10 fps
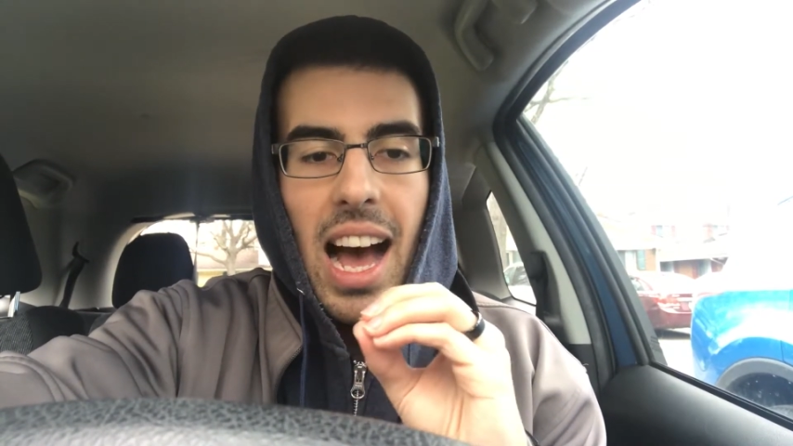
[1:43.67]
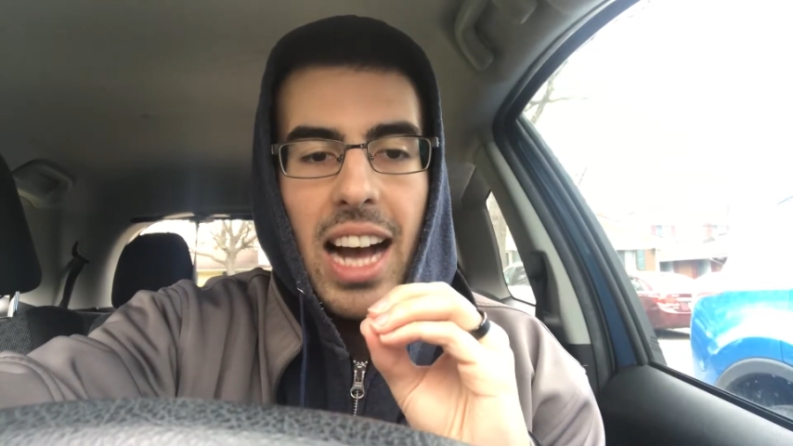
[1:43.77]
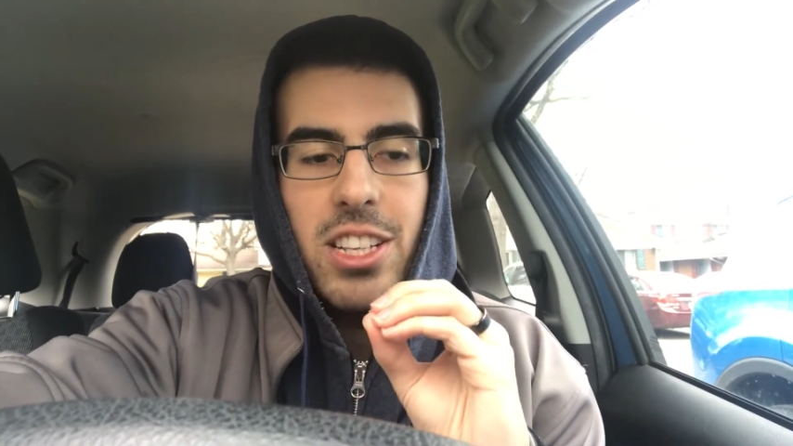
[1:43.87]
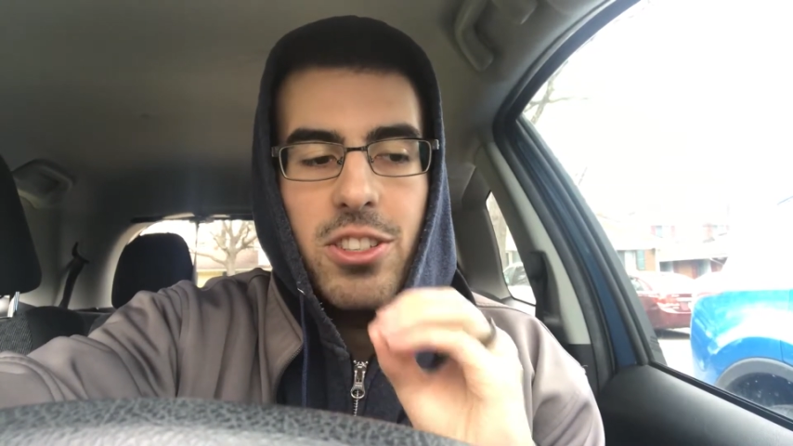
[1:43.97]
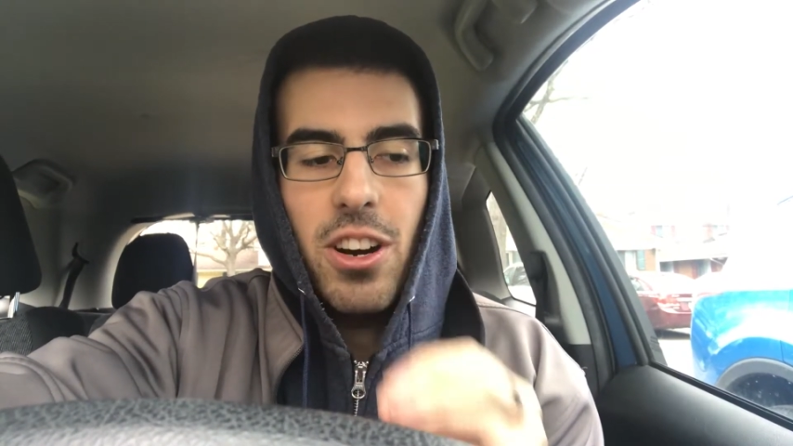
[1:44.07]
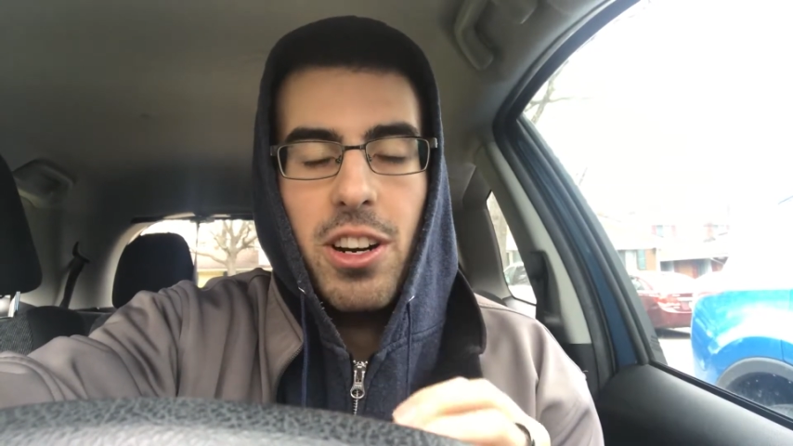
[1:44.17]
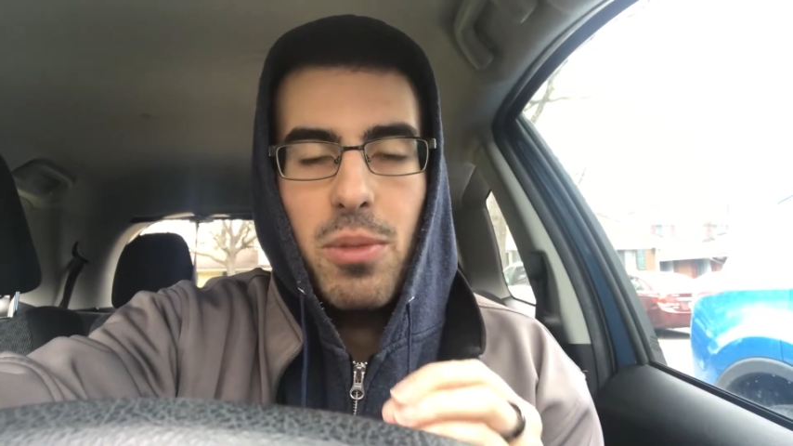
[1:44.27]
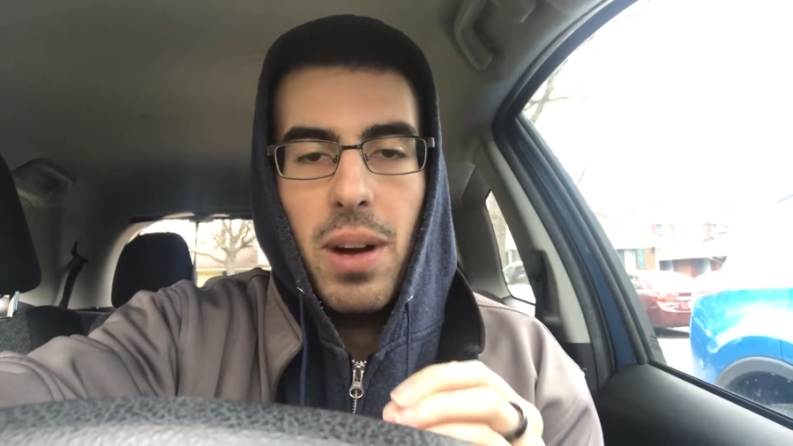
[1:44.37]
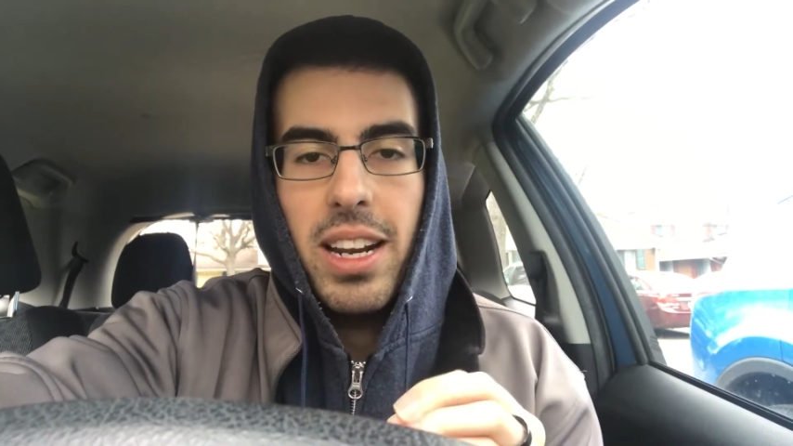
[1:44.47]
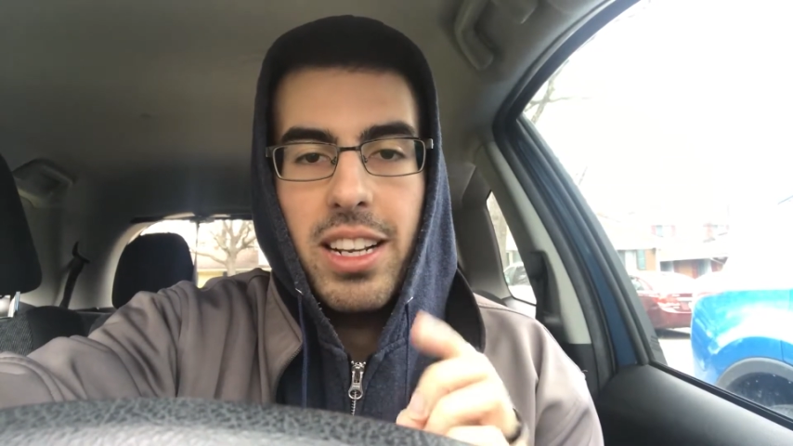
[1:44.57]
I started
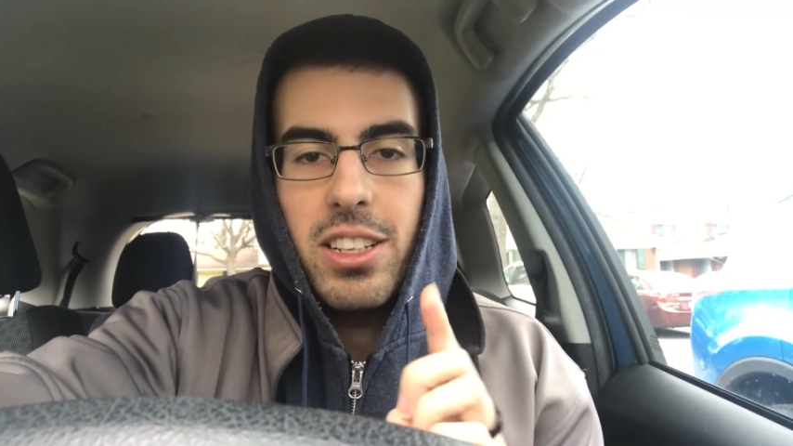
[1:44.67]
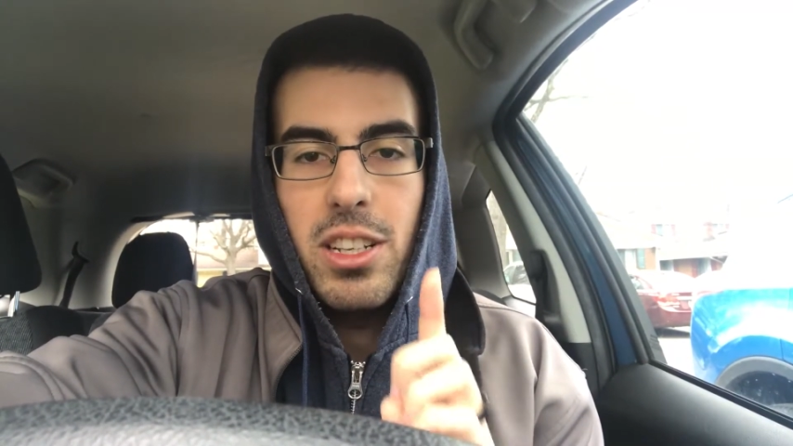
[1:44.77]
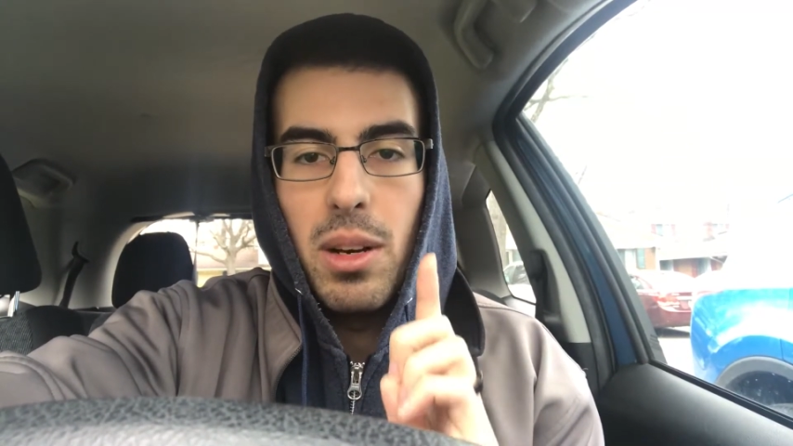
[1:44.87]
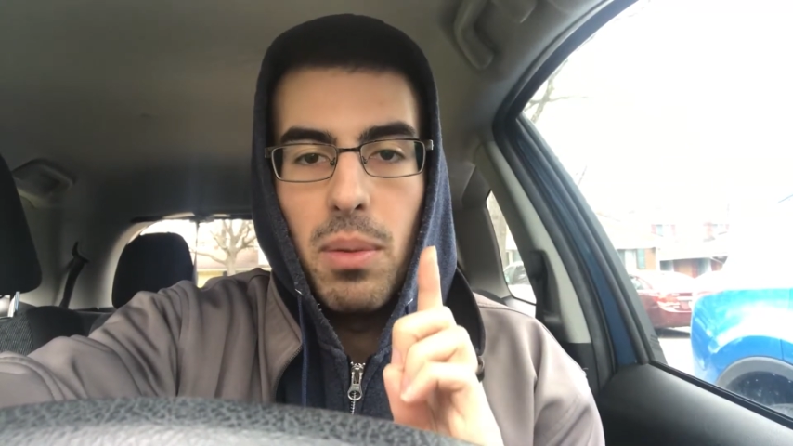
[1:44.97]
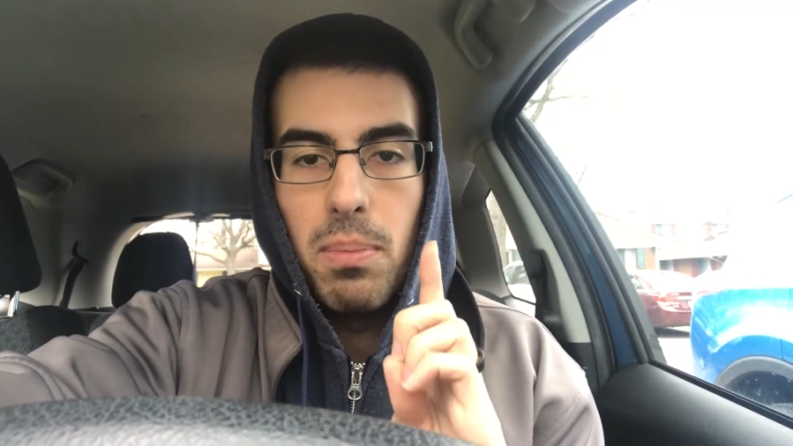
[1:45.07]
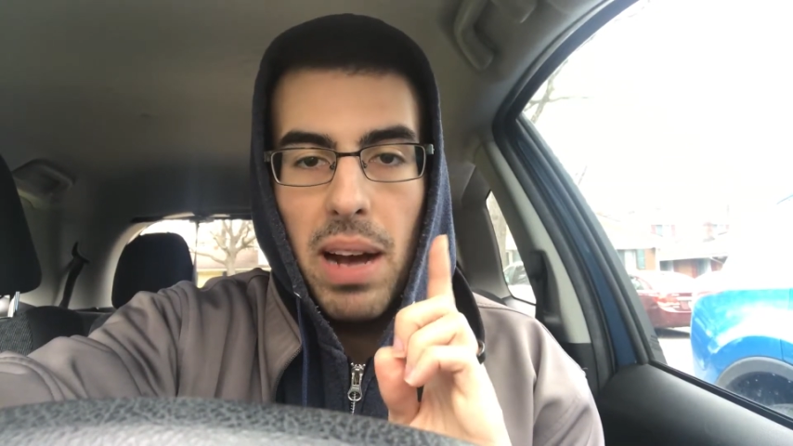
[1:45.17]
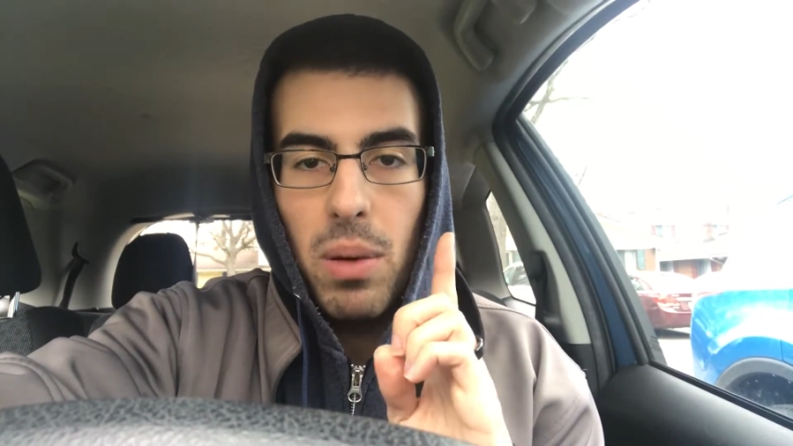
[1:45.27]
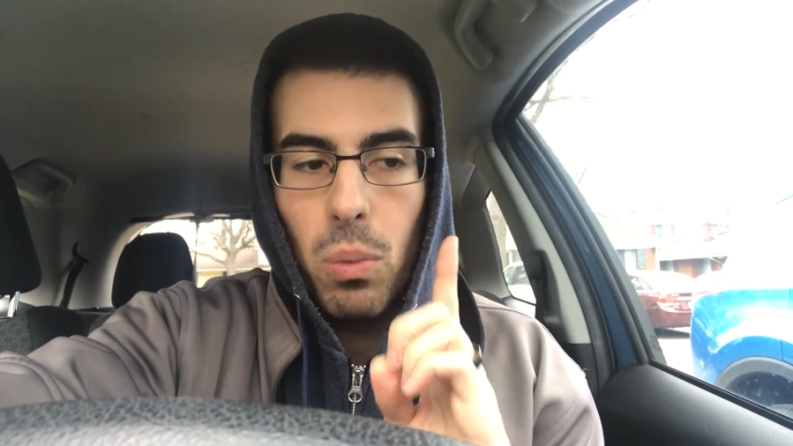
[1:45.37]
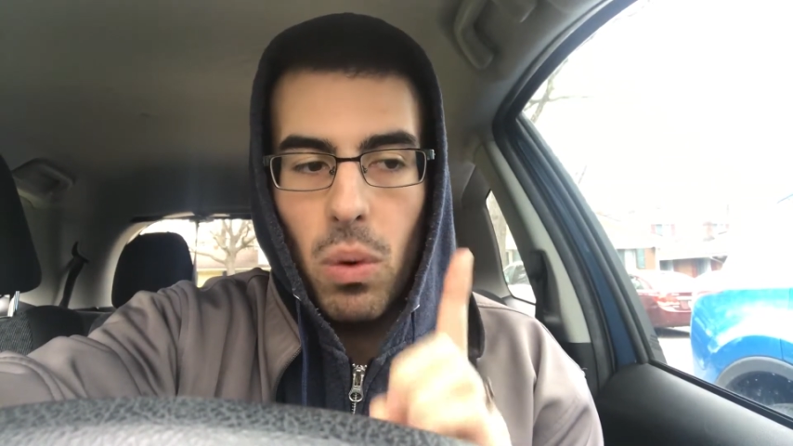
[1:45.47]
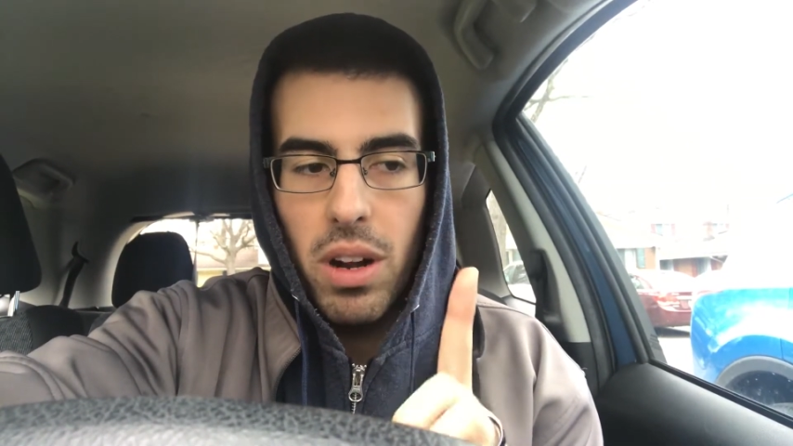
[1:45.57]
writing to my
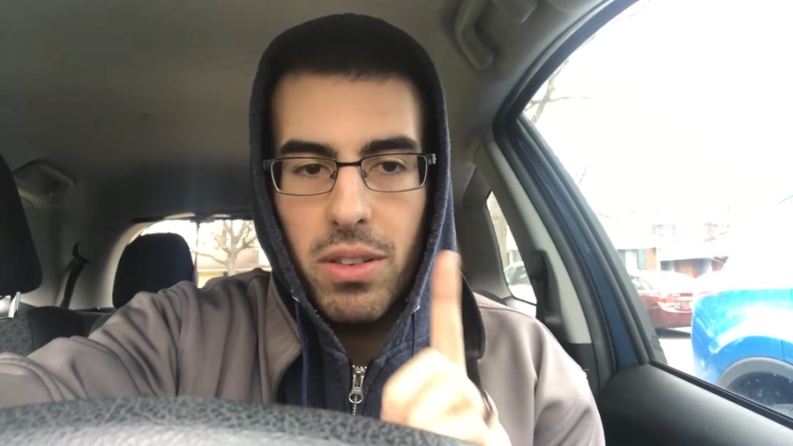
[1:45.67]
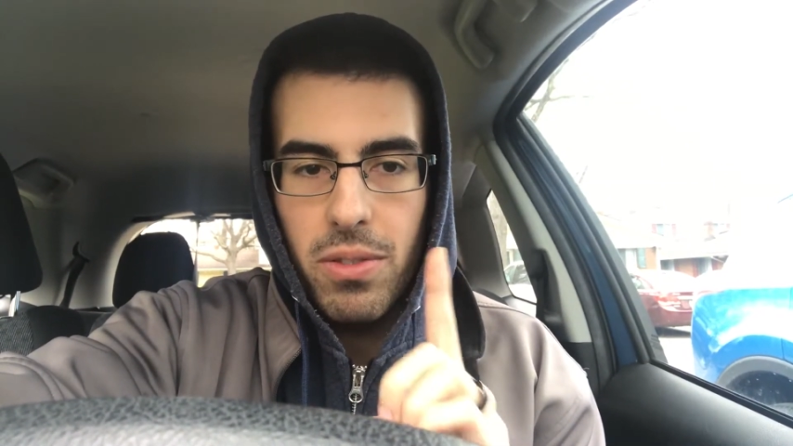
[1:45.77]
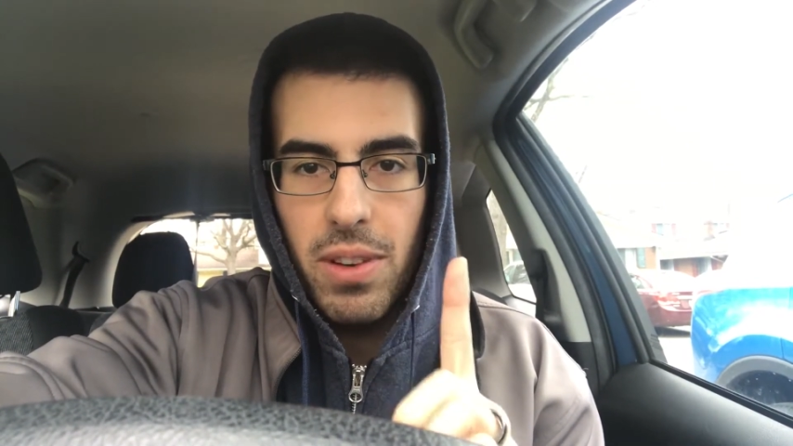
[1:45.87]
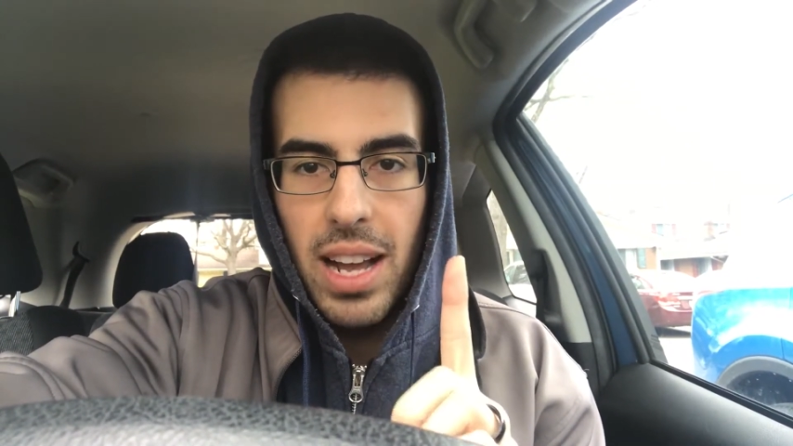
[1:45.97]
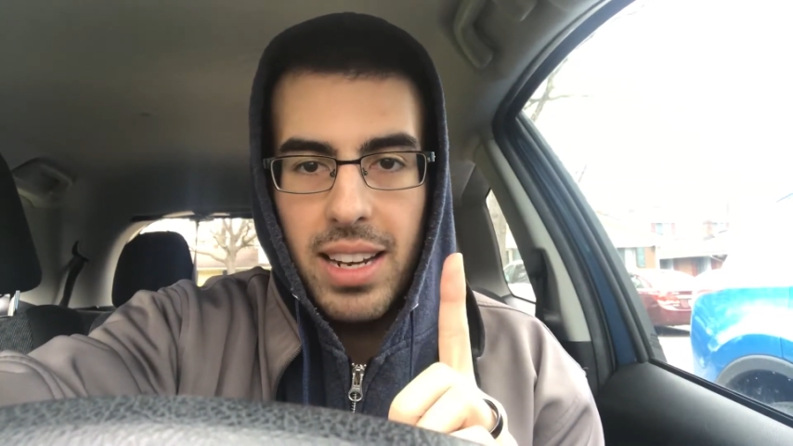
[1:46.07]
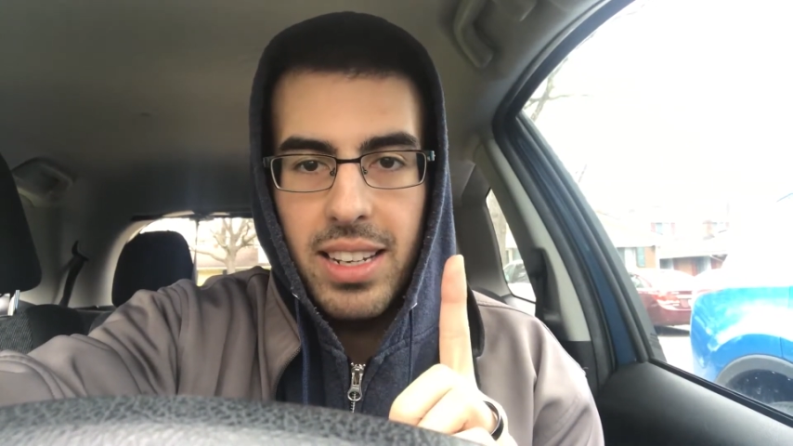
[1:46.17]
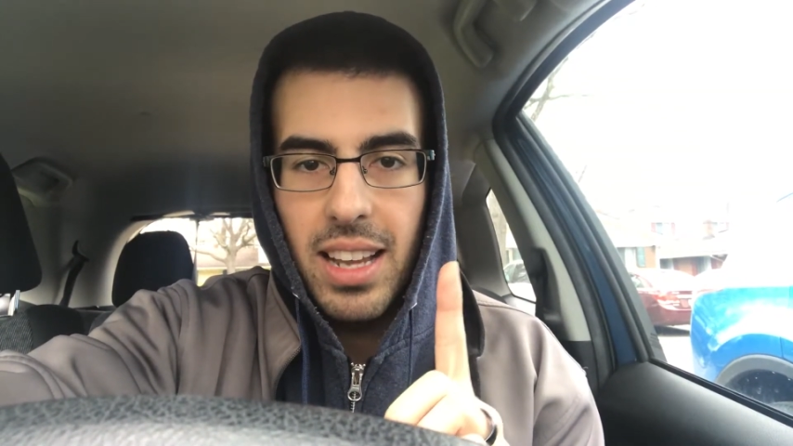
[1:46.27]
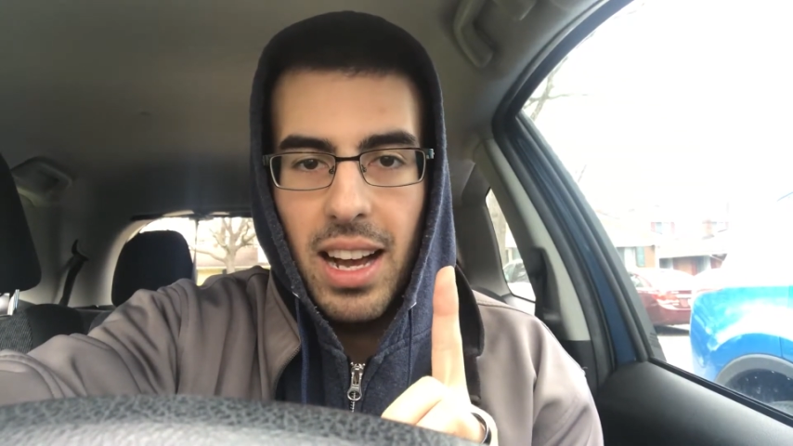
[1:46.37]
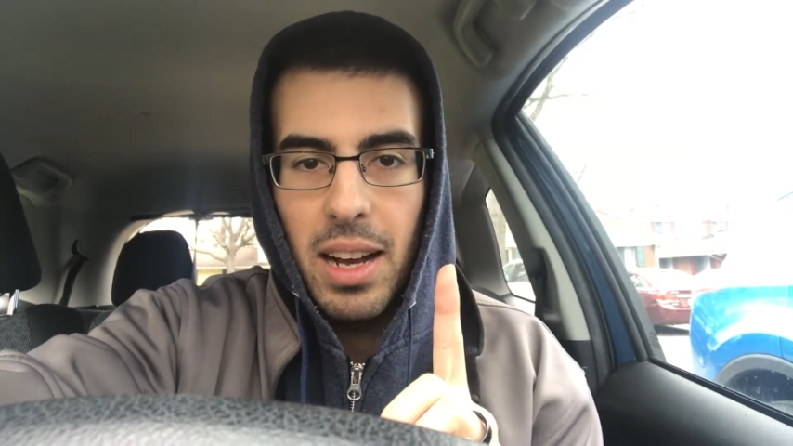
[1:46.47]
one friend.